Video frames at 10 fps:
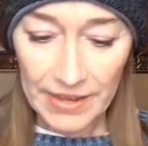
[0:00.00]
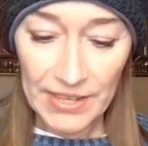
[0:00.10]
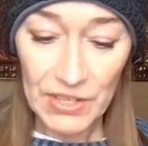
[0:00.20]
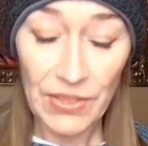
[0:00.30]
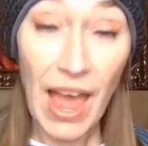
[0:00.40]

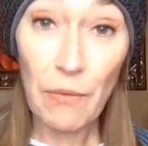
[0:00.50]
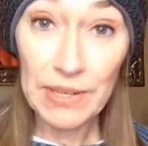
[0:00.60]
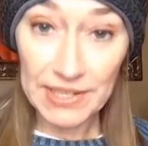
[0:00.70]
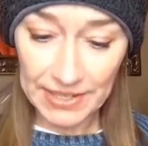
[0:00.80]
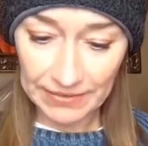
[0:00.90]
So that
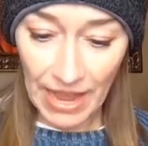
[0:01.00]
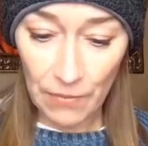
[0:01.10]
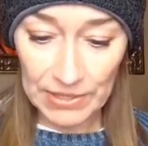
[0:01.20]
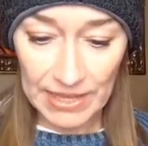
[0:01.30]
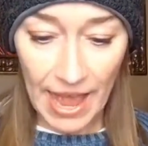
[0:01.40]
was
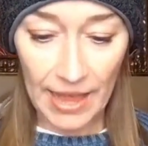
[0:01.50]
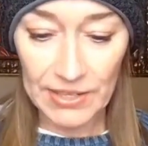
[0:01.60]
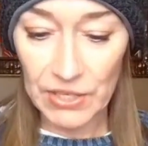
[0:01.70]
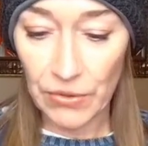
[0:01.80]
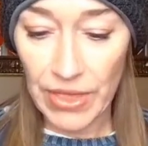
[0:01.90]
that.
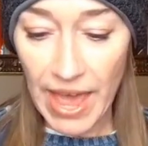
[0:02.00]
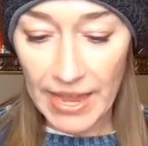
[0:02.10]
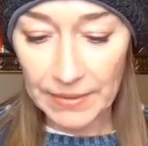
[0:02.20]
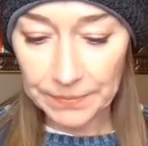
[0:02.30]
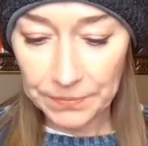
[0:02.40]
So
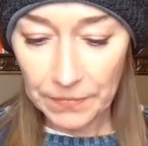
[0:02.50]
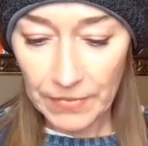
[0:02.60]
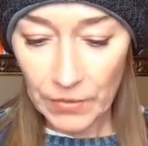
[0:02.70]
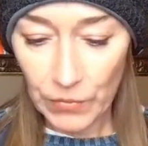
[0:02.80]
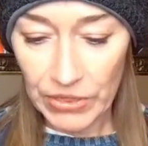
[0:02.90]
then
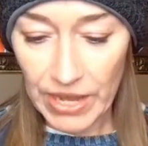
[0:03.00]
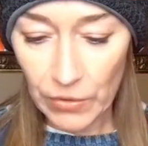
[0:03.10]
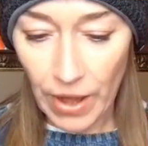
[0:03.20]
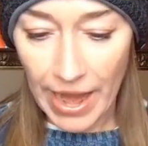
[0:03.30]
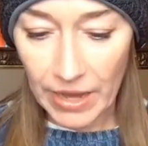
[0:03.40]

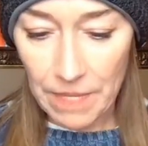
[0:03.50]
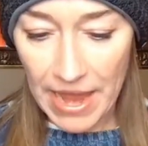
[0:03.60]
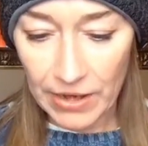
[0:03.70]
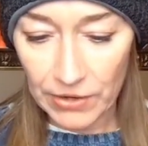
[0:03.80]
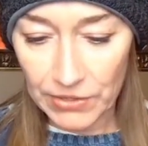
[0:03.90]
within rank
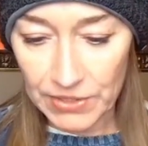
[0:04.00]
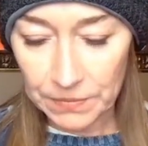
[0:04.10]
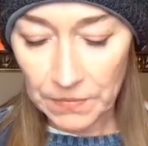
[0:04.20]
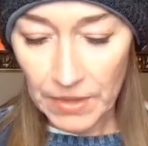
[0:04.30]
makers,